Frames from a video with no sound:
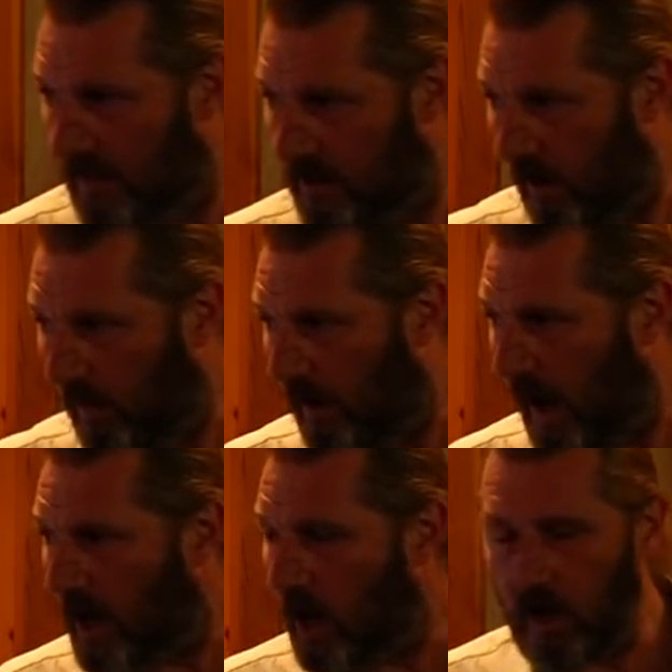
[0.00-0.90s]
So,
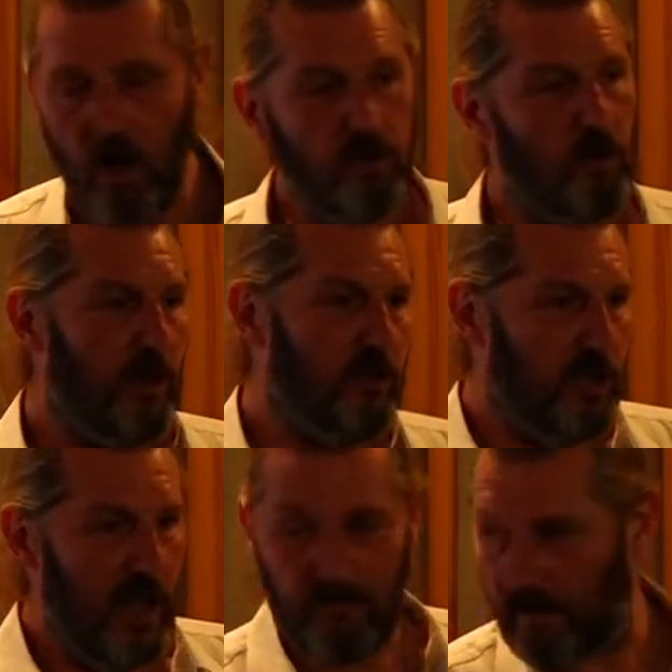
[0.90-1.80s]
a colossal
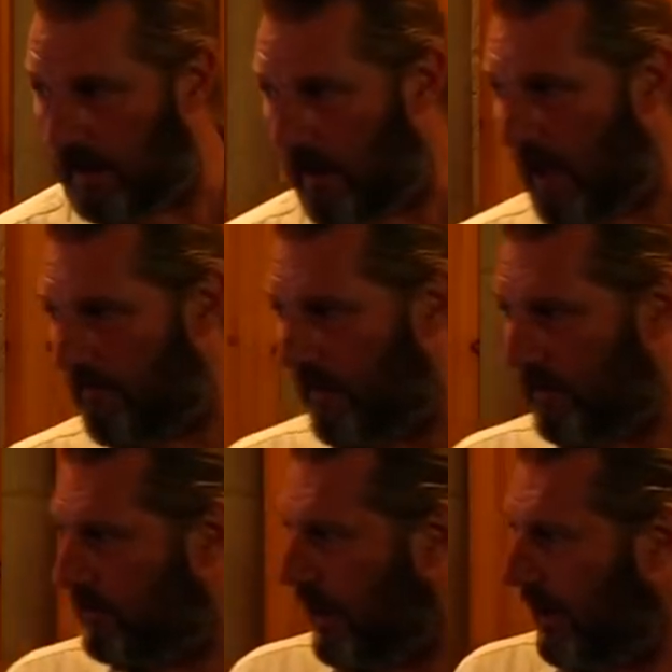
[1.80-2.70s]
engineering effort
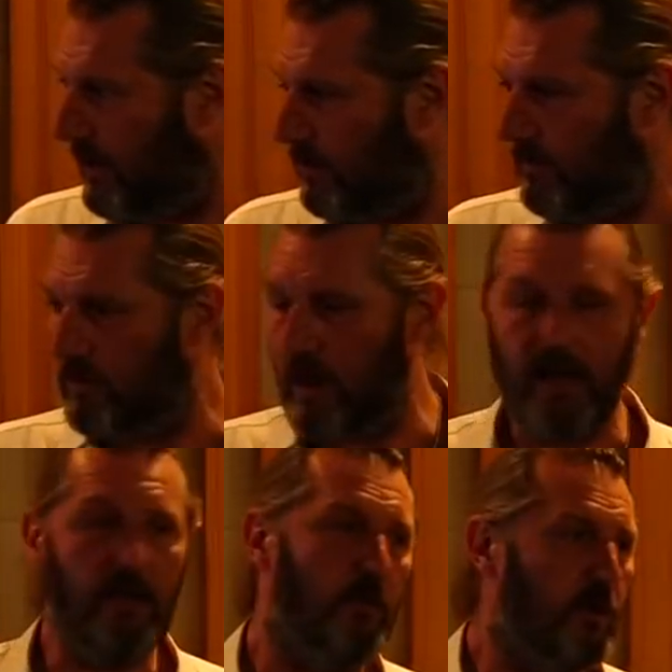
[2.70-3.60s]
is
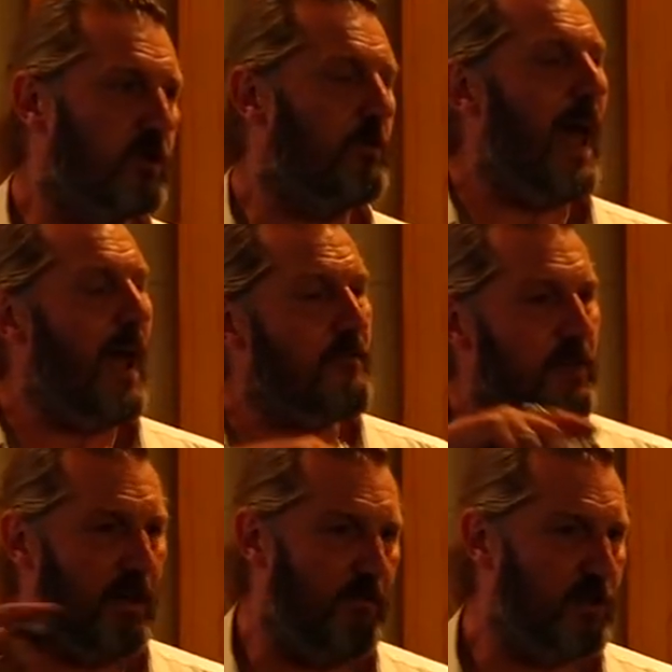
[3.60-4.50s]
undertaken where just about
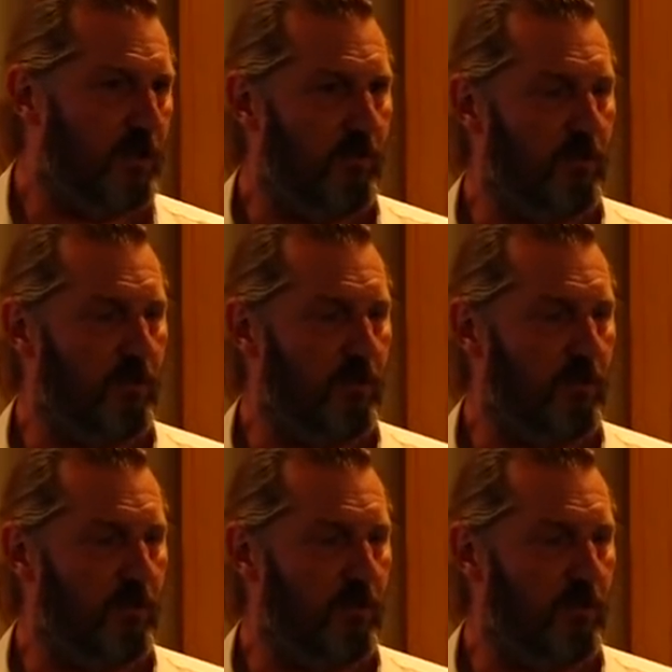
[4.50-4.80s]
every division in